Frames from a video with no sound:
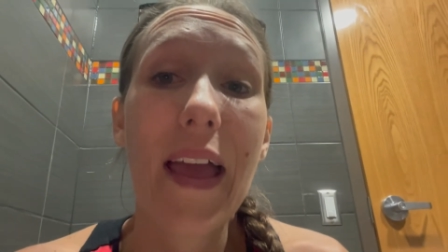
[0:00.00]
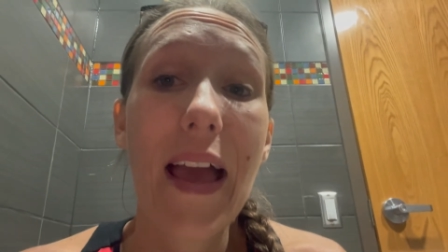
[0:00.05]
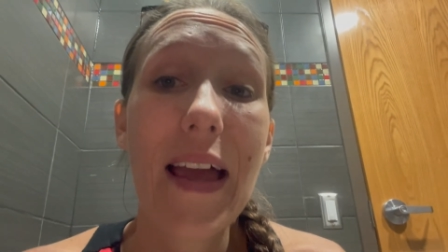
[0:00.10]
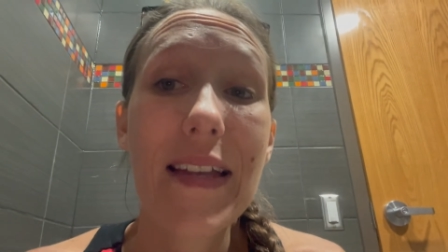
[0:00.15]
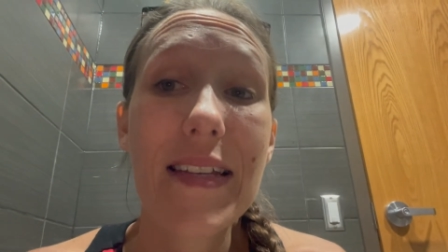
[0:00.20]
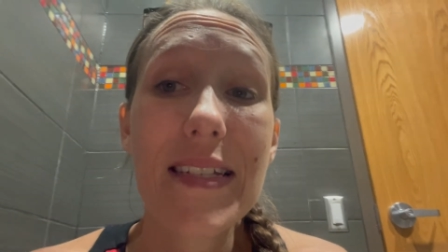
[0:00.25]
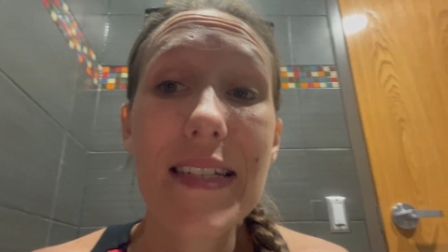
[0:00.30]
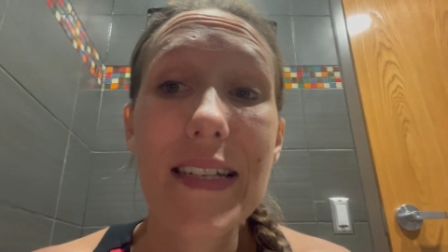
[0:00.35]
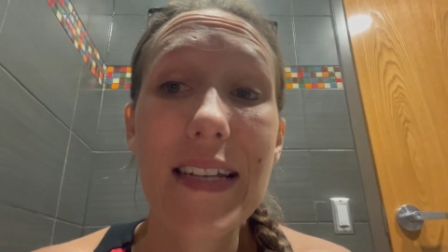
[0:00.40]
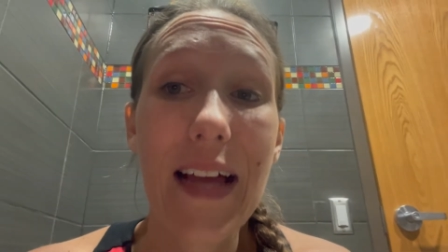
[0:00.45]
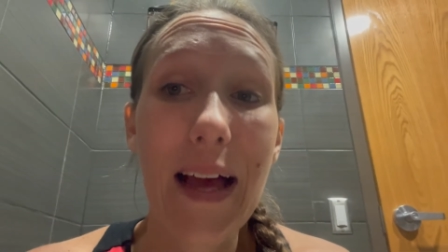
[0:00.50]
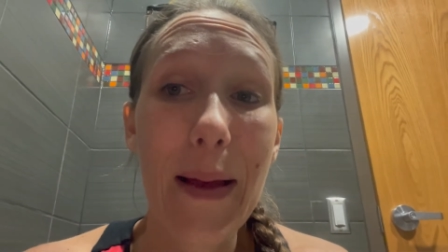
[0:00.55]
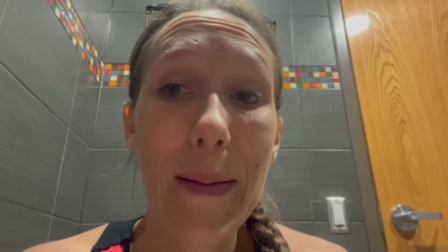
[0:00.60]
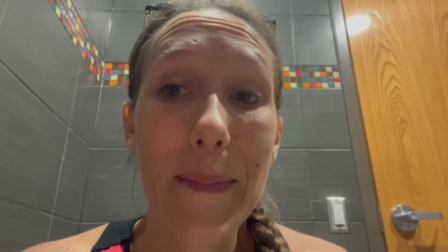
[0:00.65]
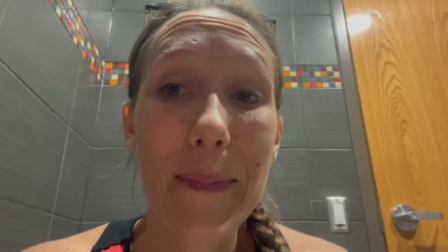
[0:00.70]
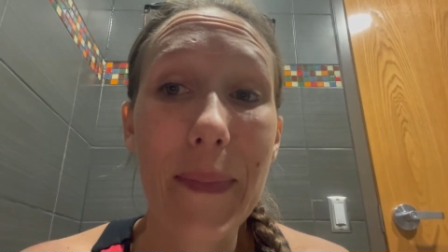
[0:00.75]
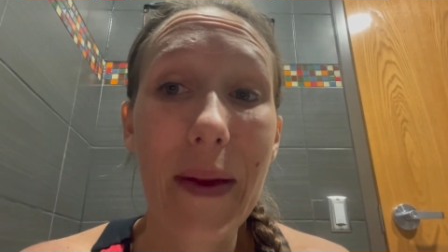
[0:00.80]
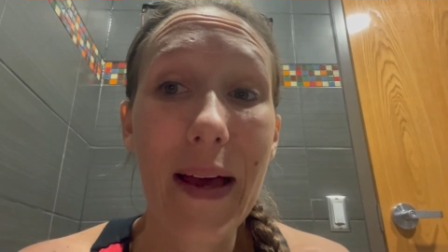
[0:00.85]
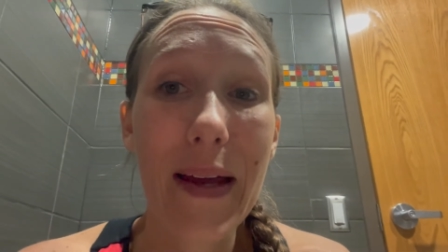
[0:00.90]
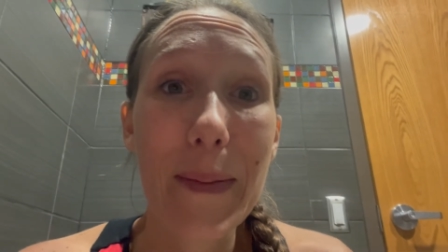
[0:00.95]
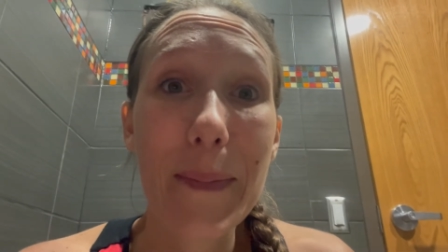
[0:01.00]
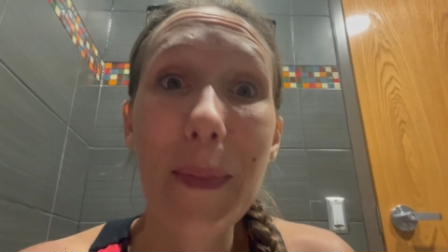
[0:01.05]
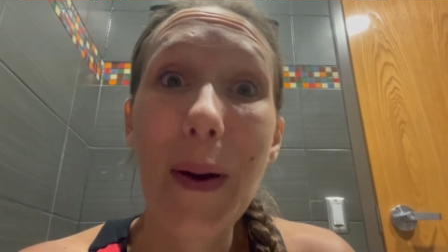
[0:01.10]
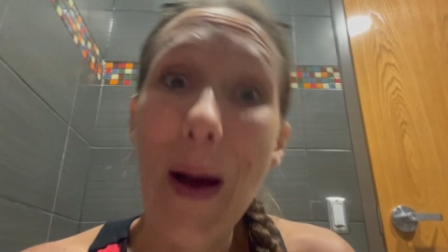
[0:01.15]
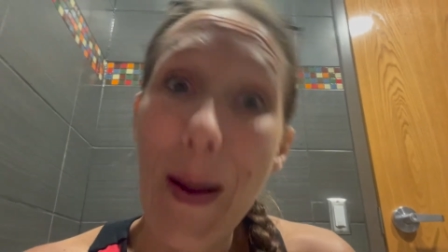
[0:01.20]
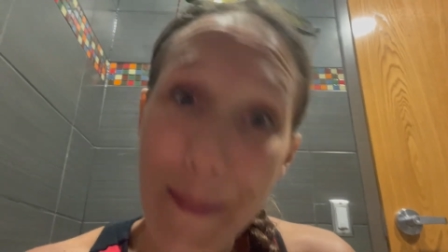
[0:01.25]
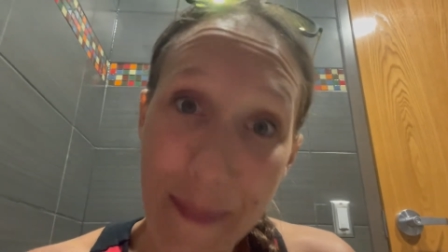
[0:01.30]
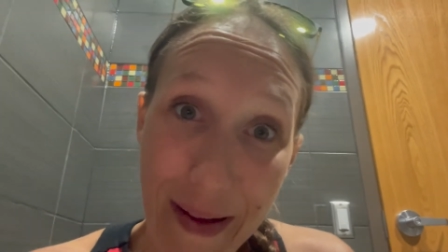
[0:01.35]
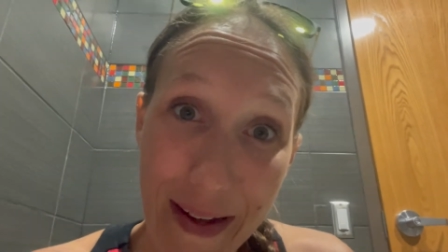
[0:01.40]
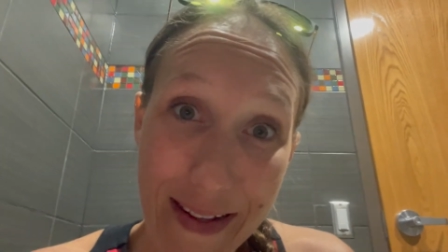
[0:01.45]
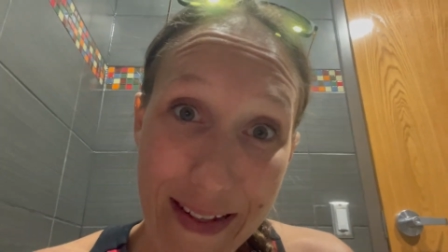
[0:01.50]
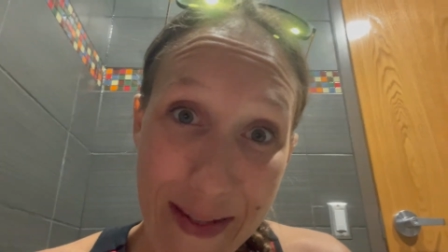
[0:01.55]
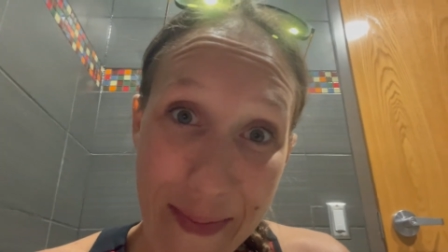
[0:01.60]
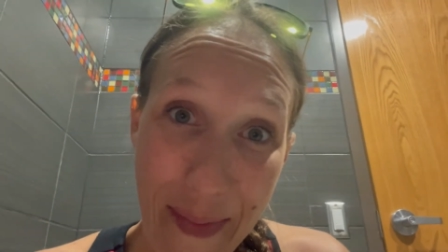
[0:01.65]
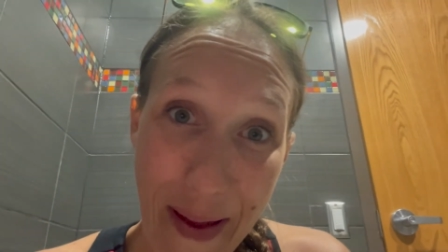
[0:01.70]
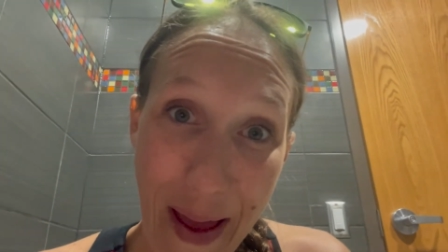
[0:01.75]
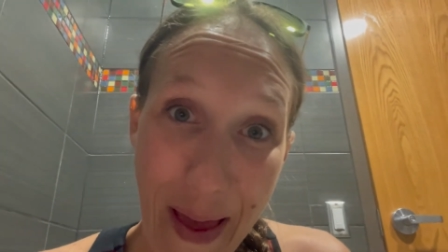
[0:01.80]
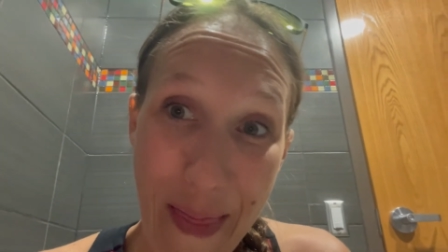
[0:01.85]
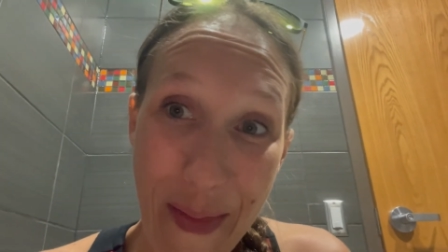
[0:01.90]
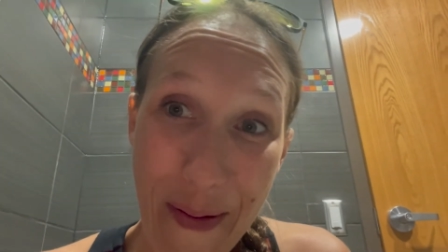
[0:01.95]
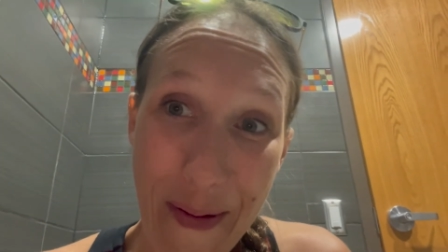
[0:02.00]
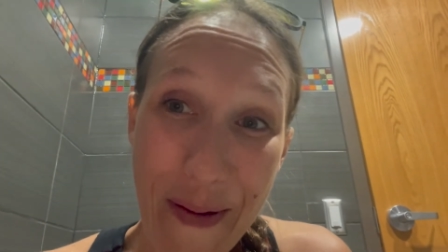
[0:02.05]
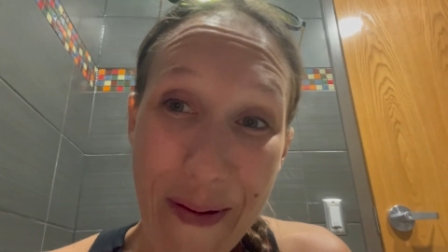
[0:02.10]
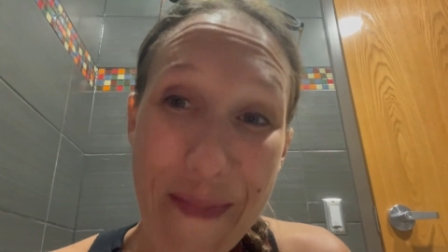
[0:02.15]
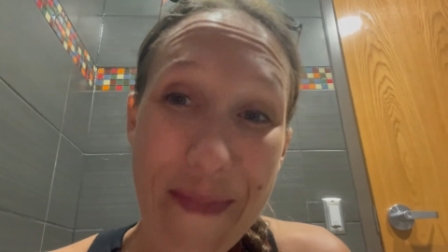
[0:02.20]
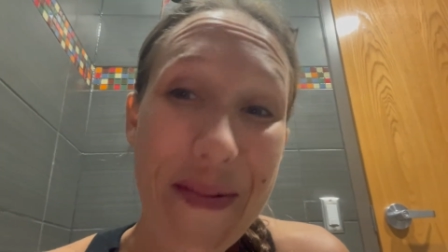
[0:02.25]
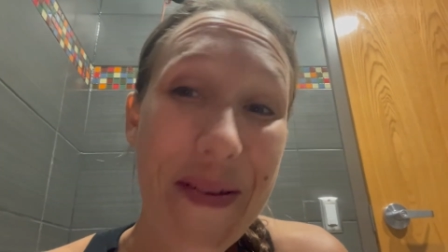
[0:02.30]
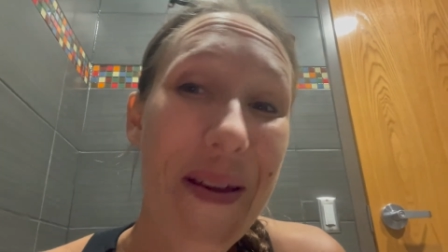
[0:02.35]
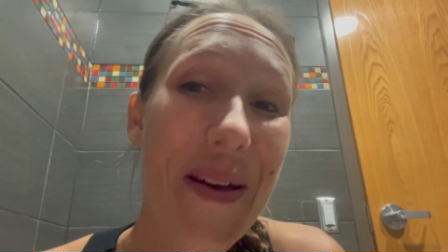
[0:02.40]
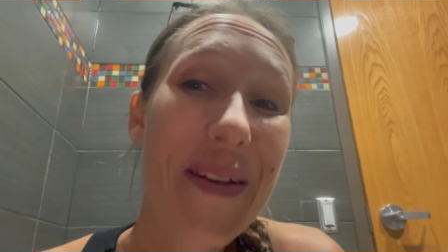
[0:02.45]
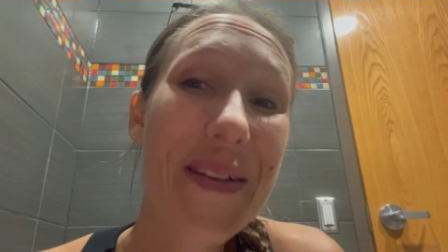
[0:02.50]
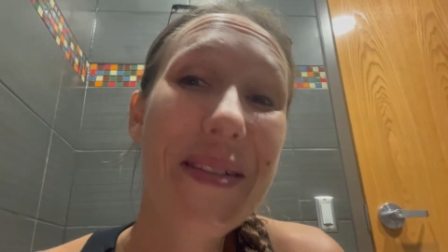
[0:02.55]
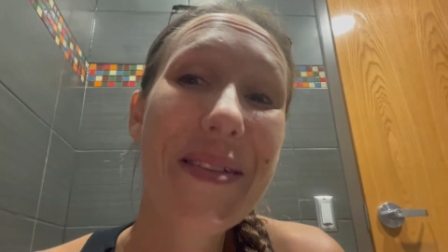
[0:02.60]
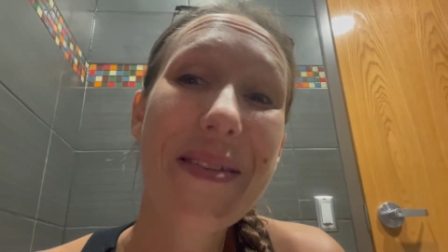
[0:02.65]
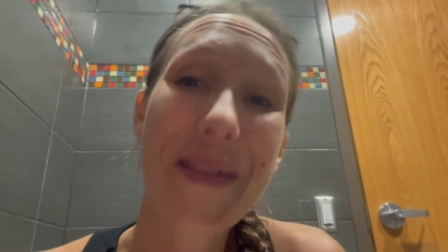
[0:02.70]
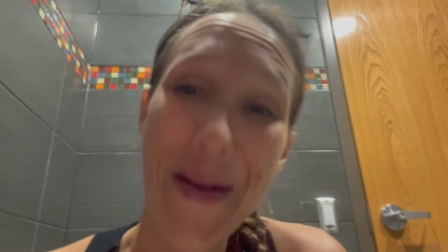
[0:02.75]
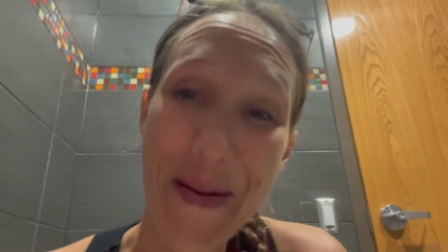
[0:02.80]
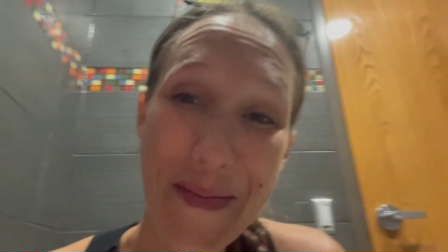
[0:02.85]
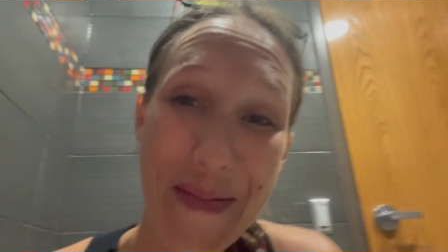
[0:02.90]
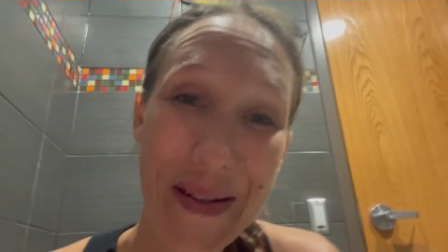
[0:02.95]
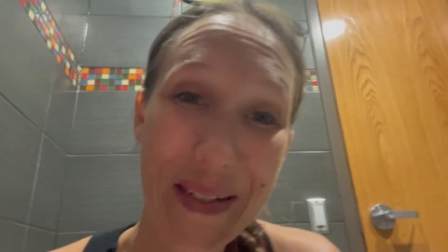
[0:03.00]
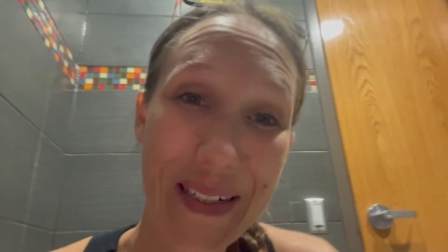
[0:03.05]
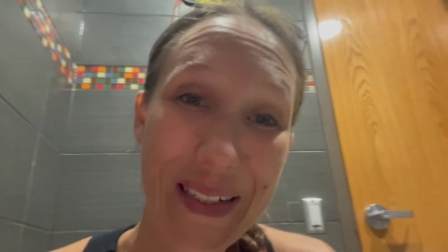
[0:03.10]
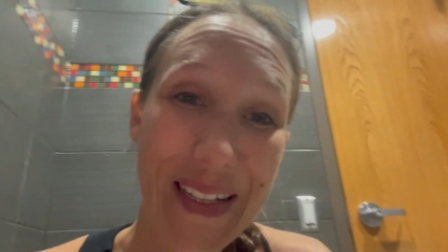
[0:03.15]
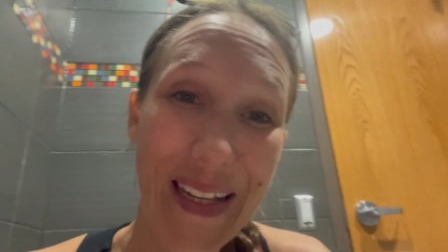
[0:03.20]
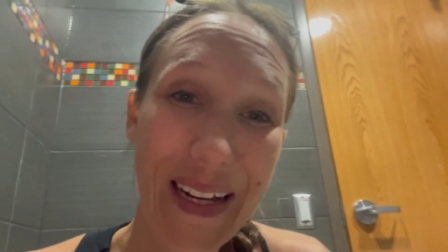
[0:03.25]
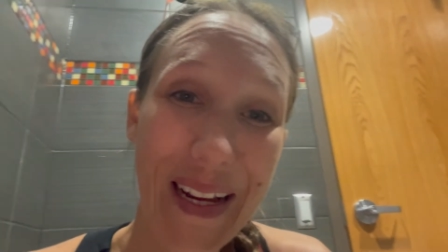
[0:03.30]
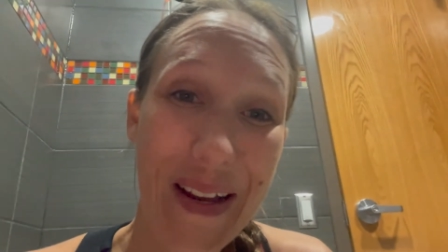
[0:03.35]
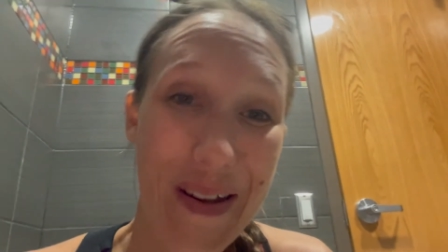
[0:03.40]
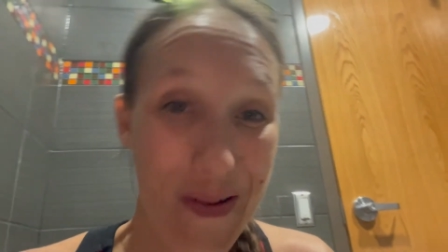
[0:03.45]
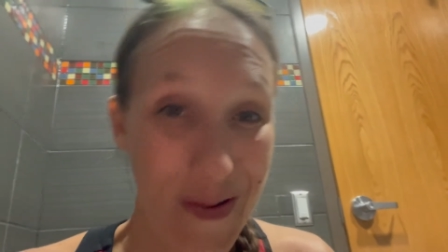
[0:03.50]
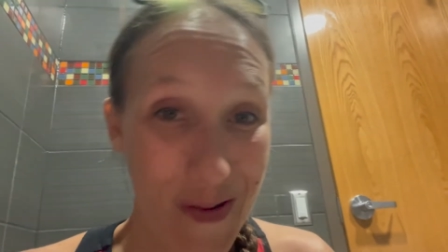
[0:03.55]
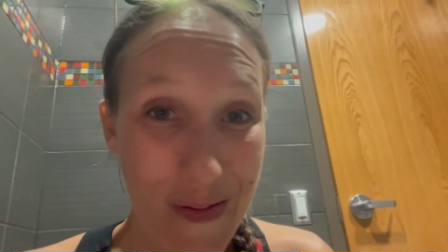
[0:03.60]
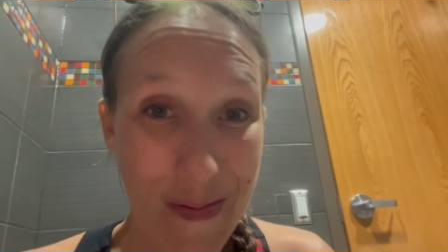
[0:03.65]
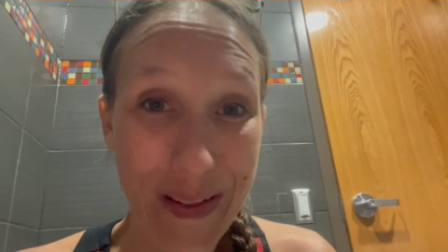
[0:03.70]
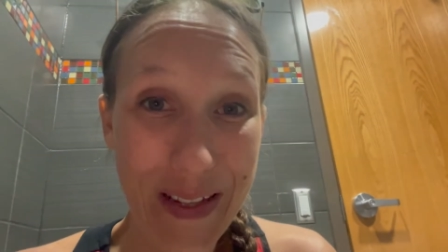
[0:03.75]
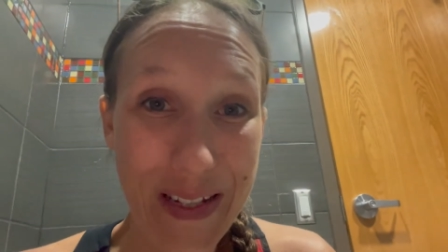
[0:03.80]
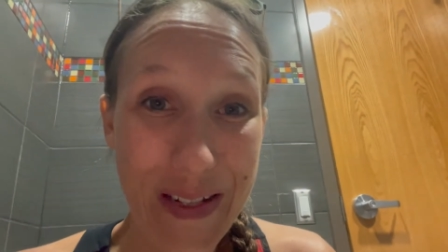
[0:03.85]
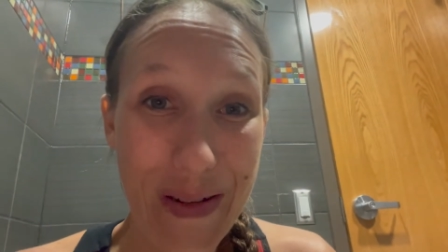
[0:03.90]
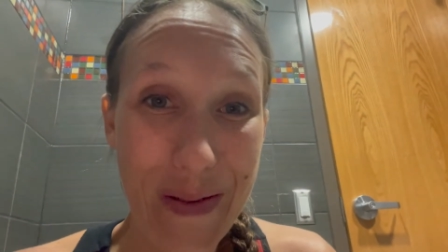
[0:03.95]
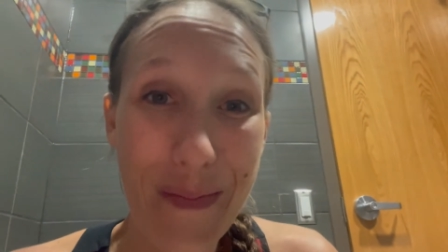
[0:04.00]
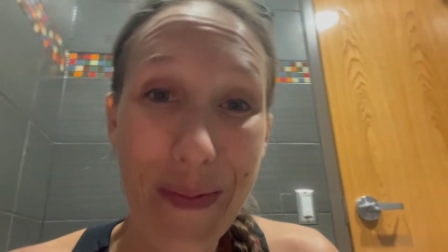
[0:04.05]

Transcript: ended up at a Popeyes, not a Starbucks like I normally do,